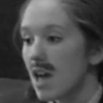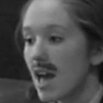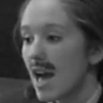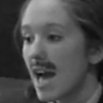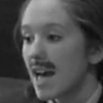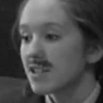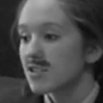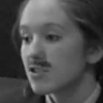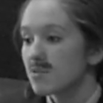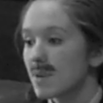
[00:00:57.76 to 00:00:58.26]

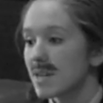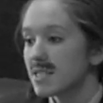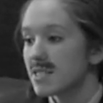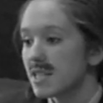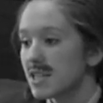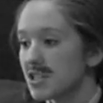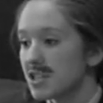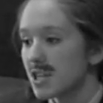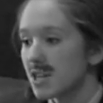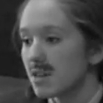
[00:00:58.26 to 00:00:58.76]
As for my
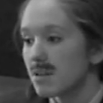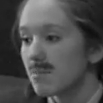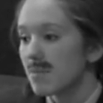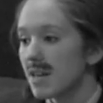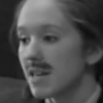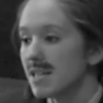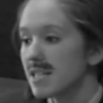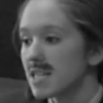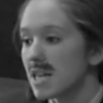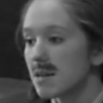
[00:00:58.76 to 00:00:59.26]
diction,
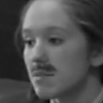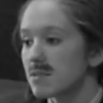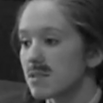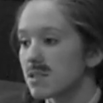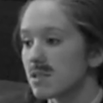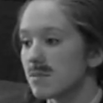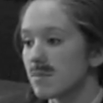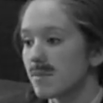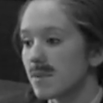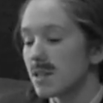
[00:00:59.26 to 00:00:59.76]
many times
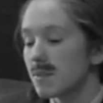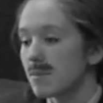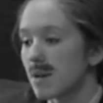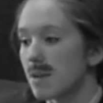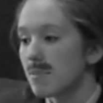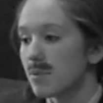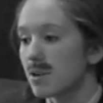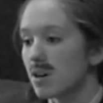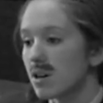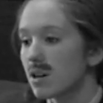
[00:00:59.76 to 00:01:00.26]
in my
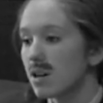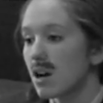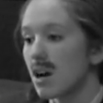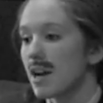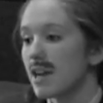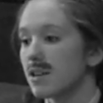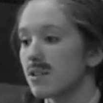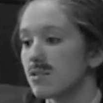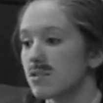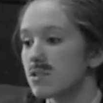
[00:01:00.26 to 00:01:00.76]
book, I
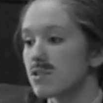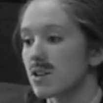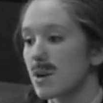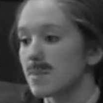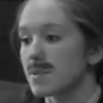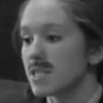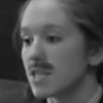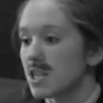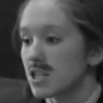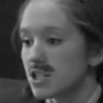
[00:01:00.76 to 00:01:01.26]
used
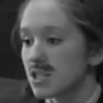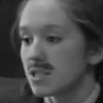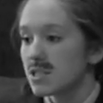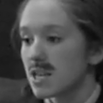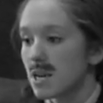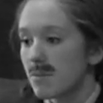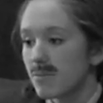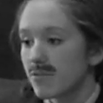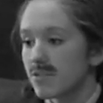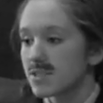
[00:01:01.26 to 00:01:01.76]
repetition to
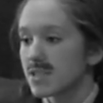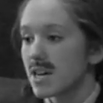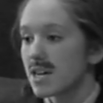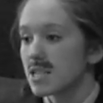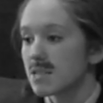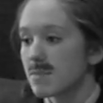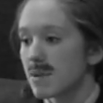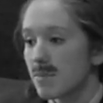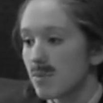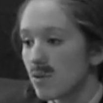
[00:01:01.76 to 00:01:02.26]

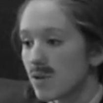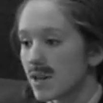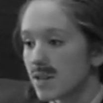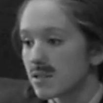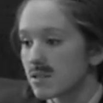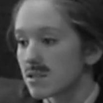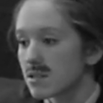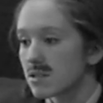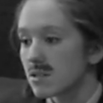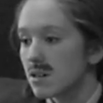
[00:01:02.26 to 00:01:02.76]
emphasize my
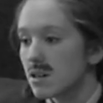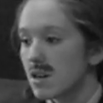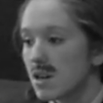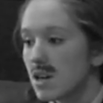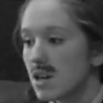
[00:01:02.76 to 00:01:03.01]
points.